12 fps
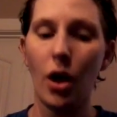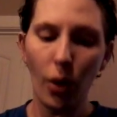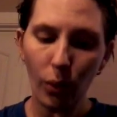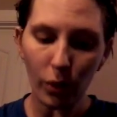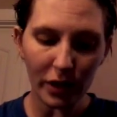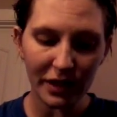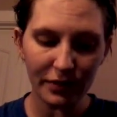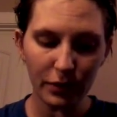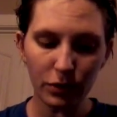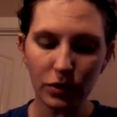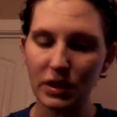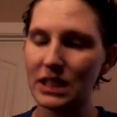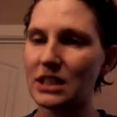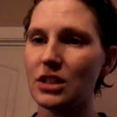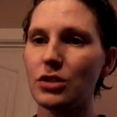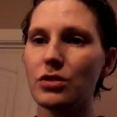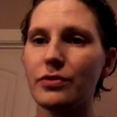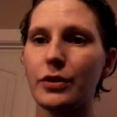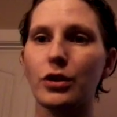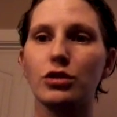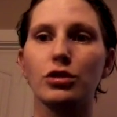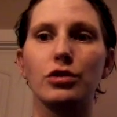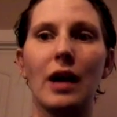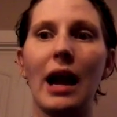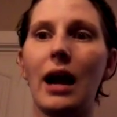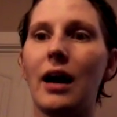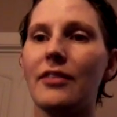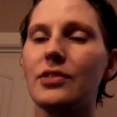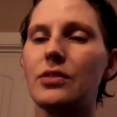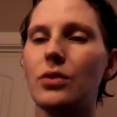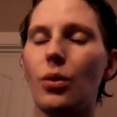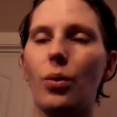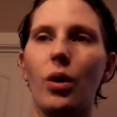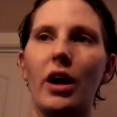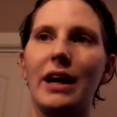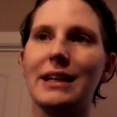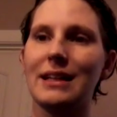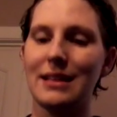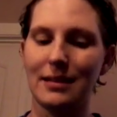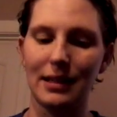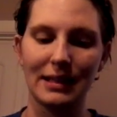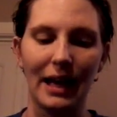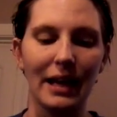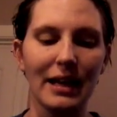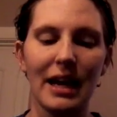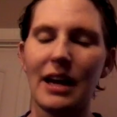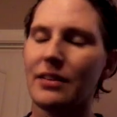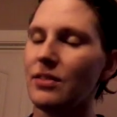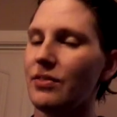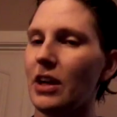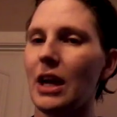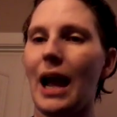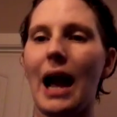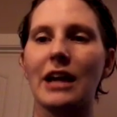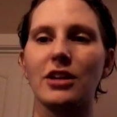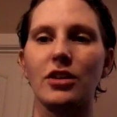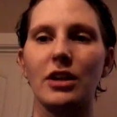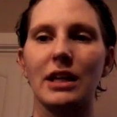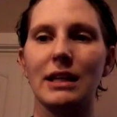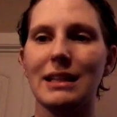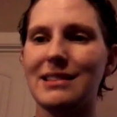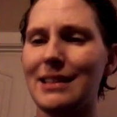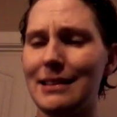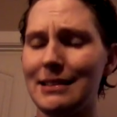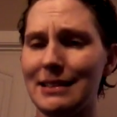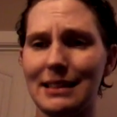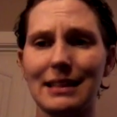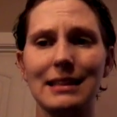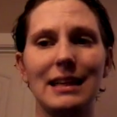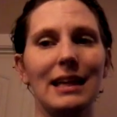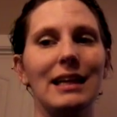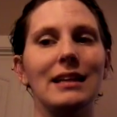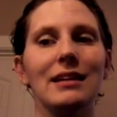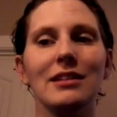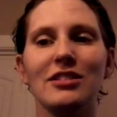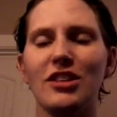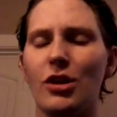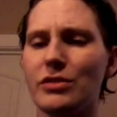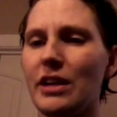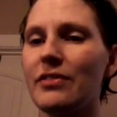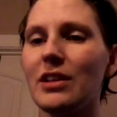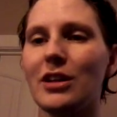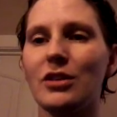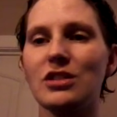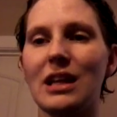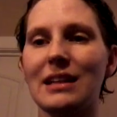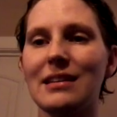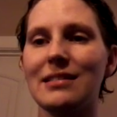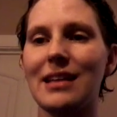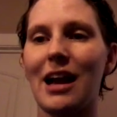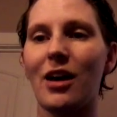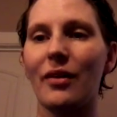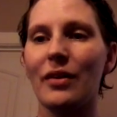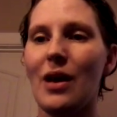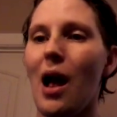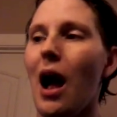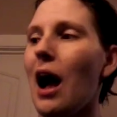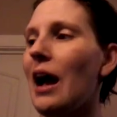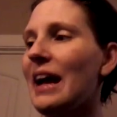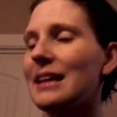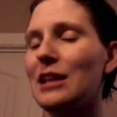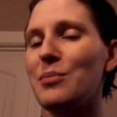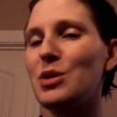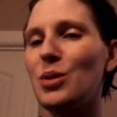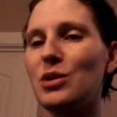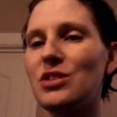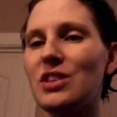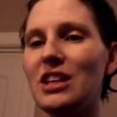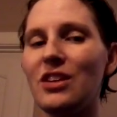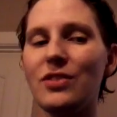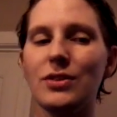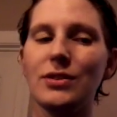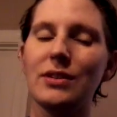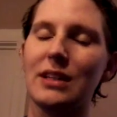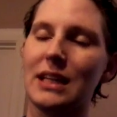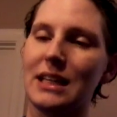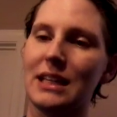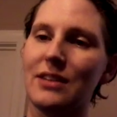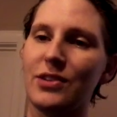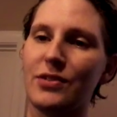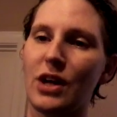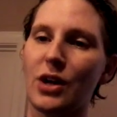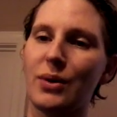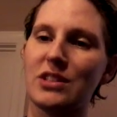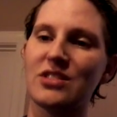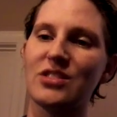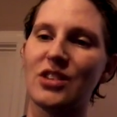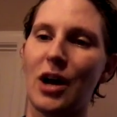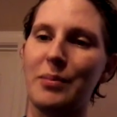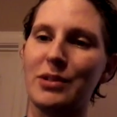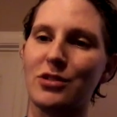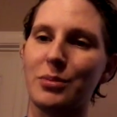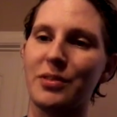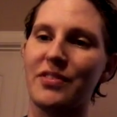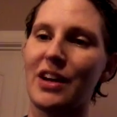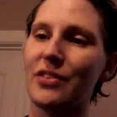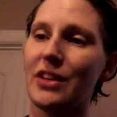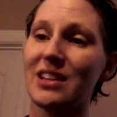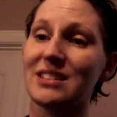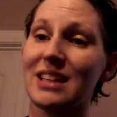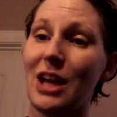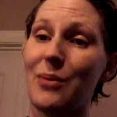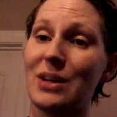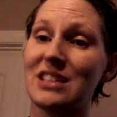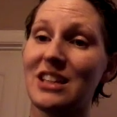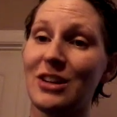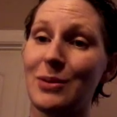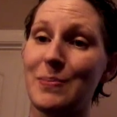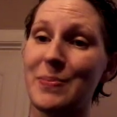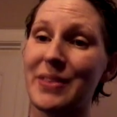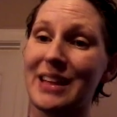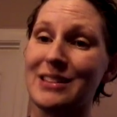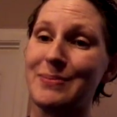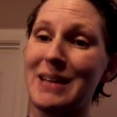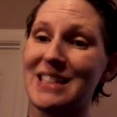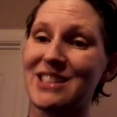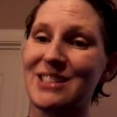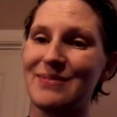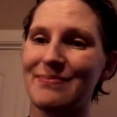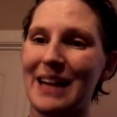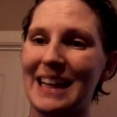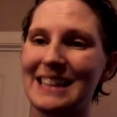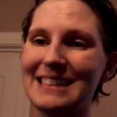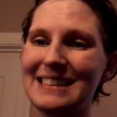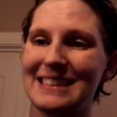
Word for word: or if you need to use it for crafts or anything like that, it's very accurate. It's easy to clean. So definitely go check this out. Uh, and let me know what you think if you did get it. If you've got questions, comments, or profound thoughts, I can't wait to hear them. Thanks much. Bye.